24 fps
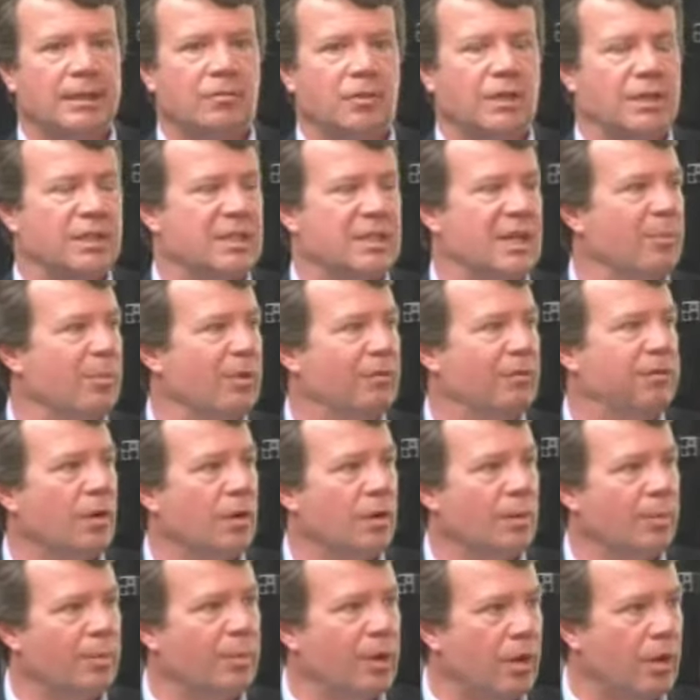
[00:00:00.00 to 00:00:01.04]
For example,
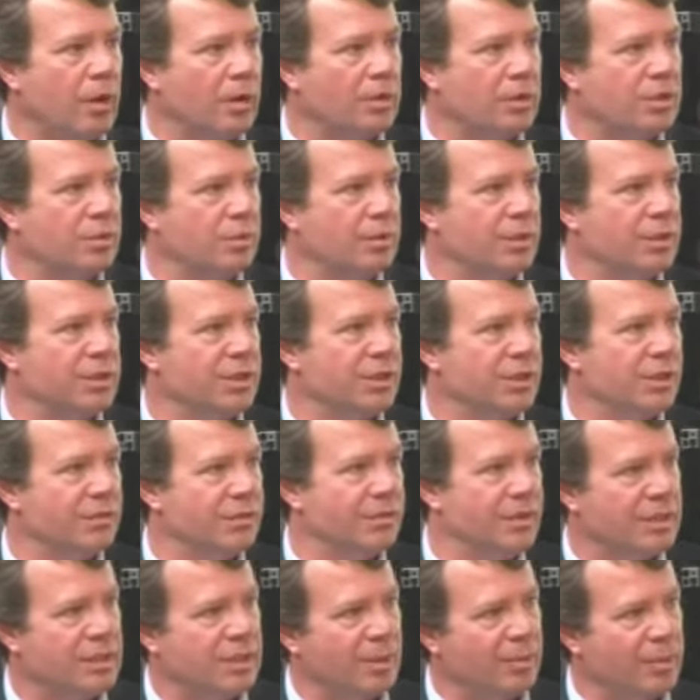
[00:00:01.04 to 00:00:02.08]
Photobox, which is the
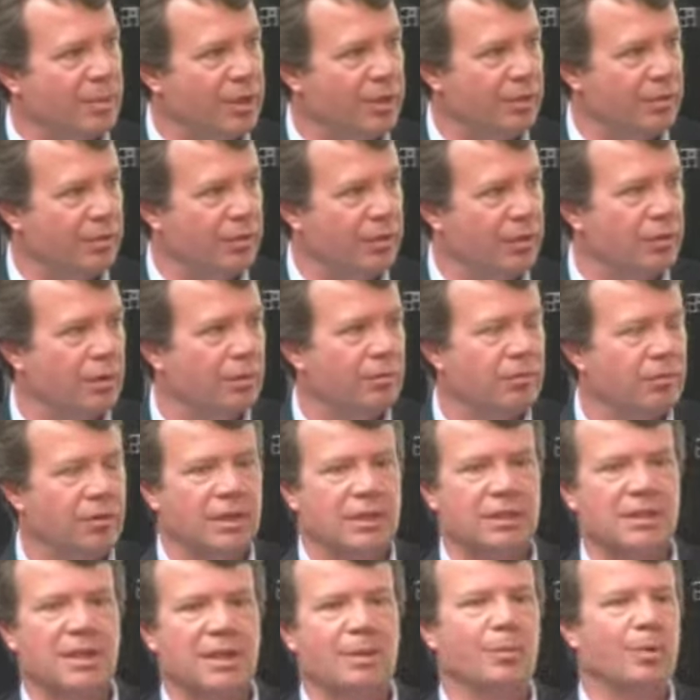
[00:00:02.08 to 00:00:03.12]
Vistaprint of Europe.
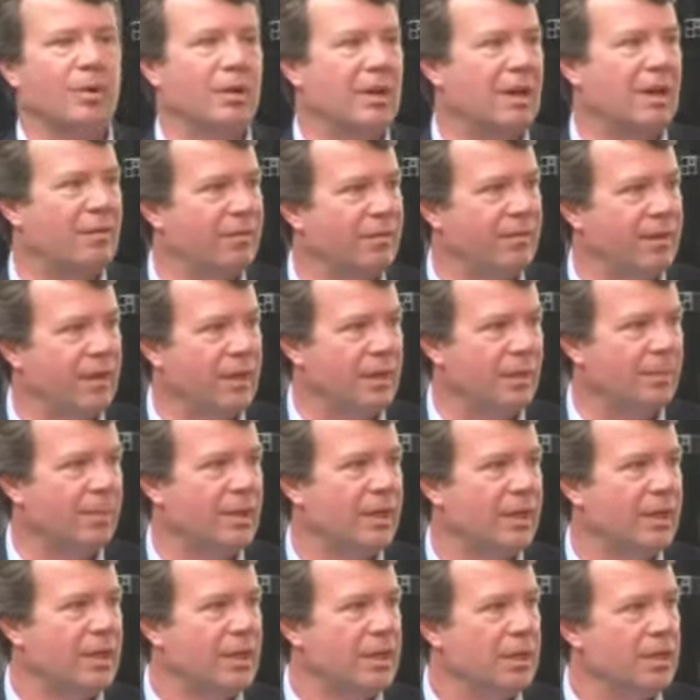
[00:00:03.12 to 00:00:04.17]
For example,
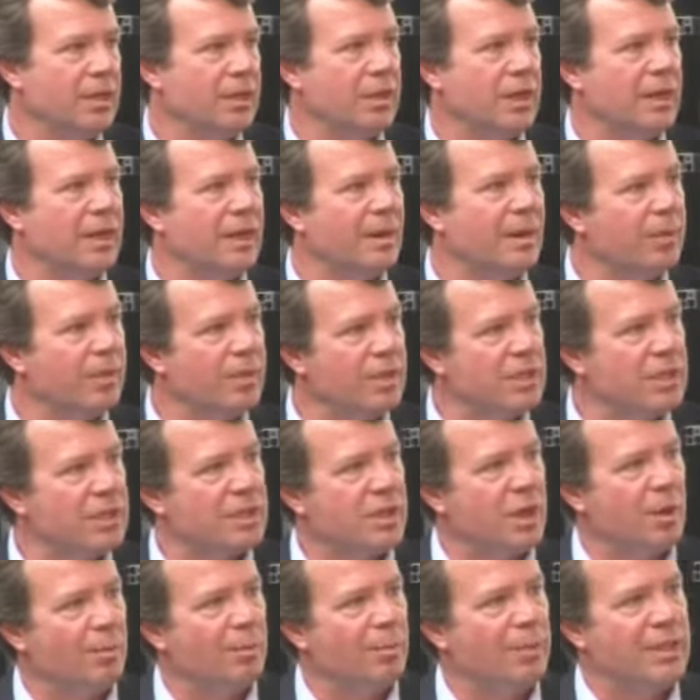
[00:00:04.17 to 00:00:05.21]
LoveFilm. There are a number of
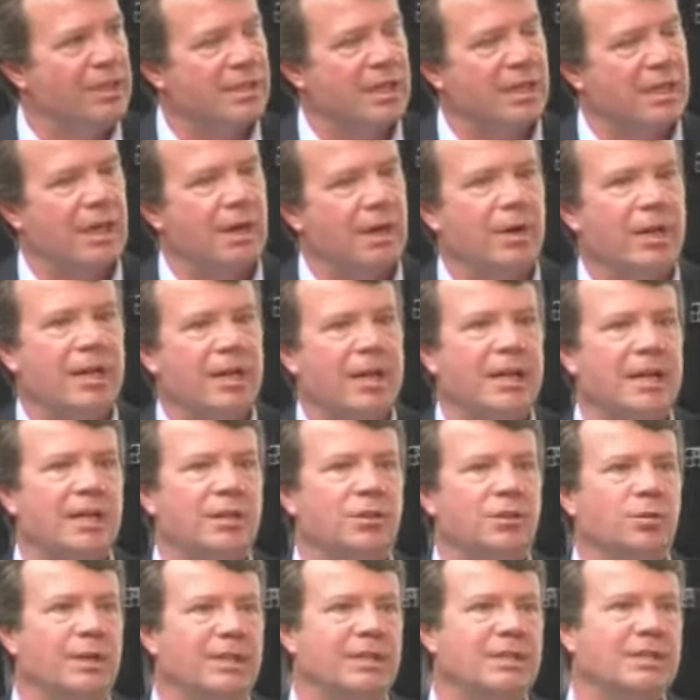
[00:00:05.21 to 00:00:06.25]
these companies that now are
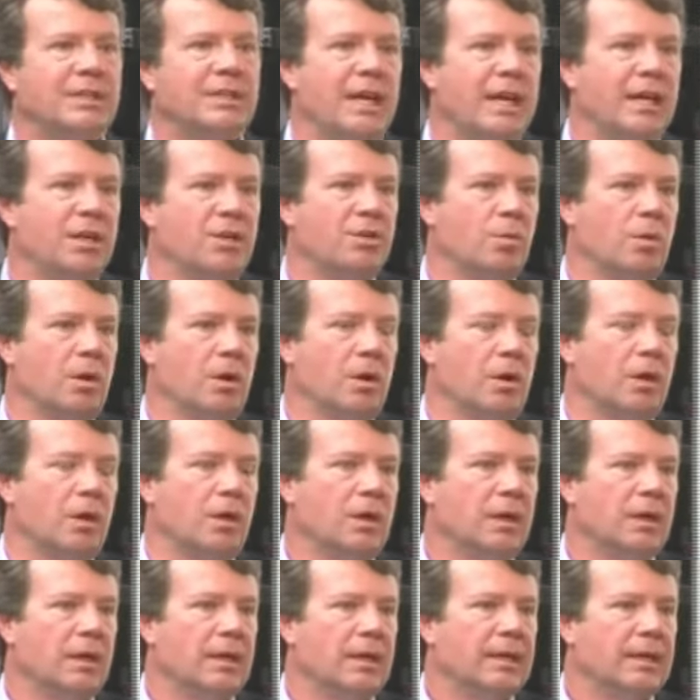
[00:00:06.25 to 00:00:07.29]
getting to a stage
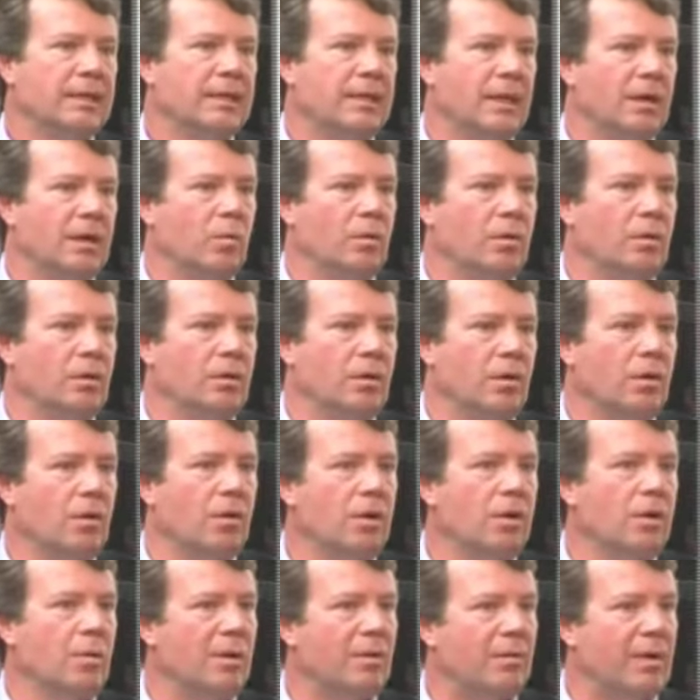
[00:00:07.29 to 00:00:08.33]
where they're not
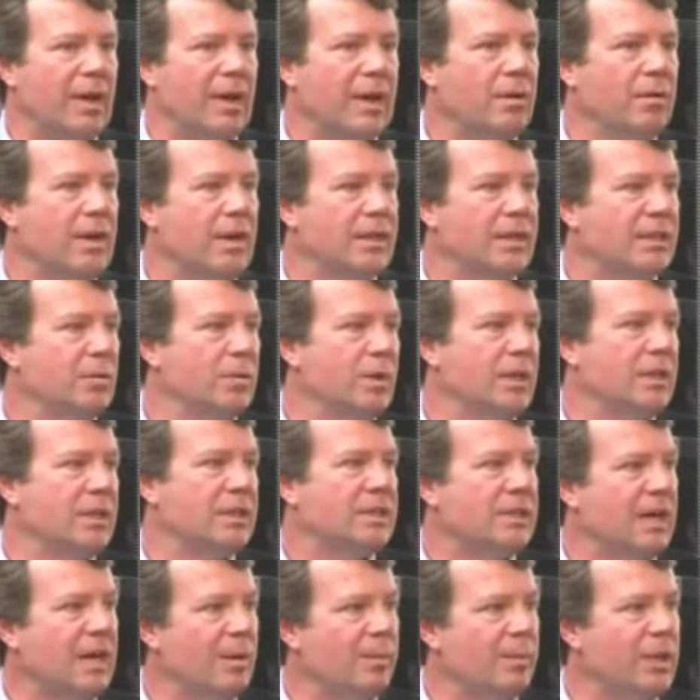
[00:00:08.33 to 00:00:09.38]
only well recognized and well
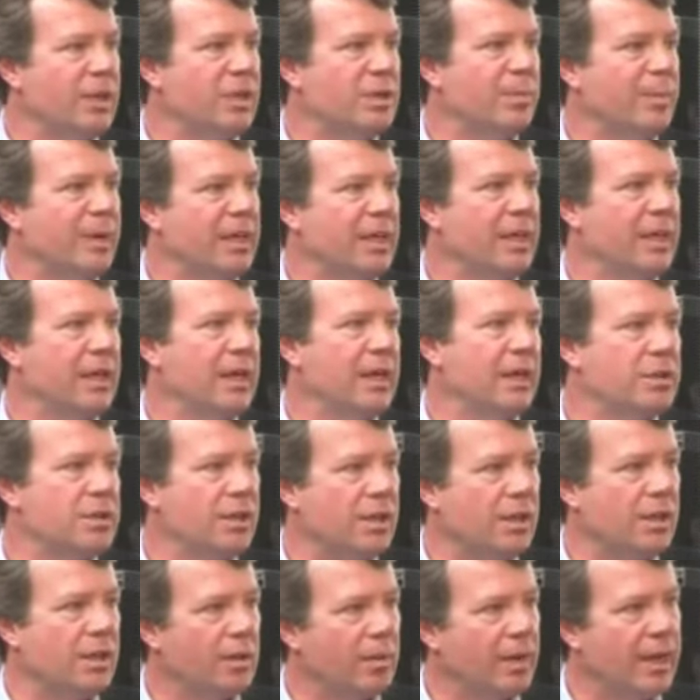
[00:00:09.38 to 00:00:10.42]
established, but can
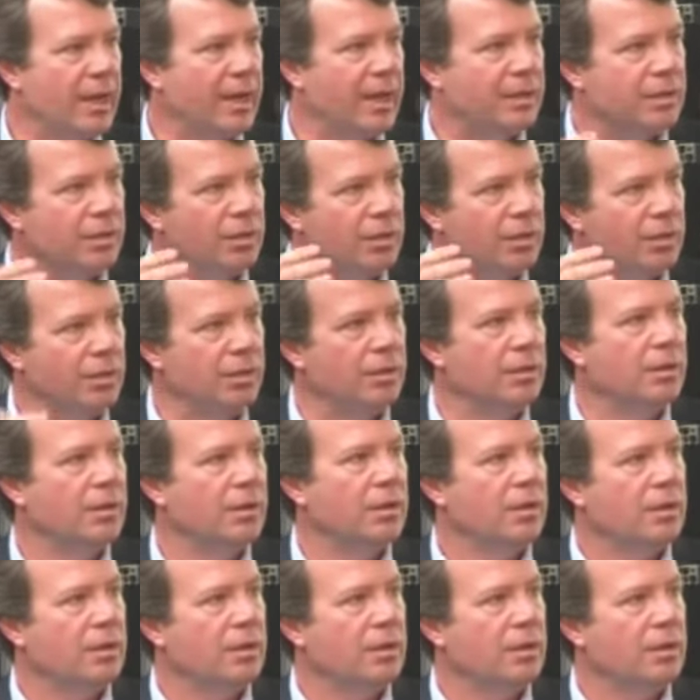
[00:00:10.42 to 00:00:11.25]
actually create good,